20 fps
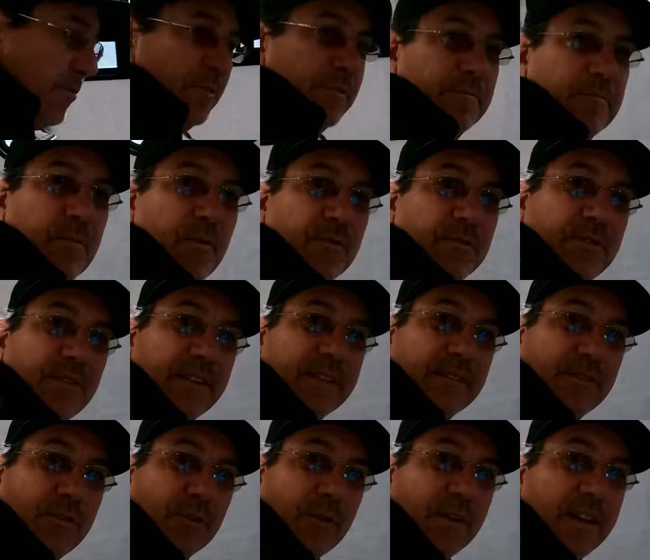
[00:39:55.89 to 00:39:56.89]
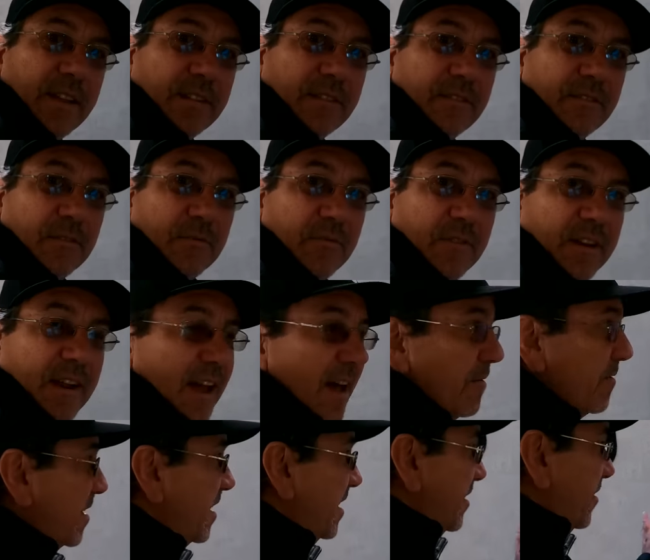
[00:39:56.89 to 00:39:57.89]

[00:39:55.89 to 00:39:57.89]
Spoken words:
course, porcelain toilet, you wouldn't have it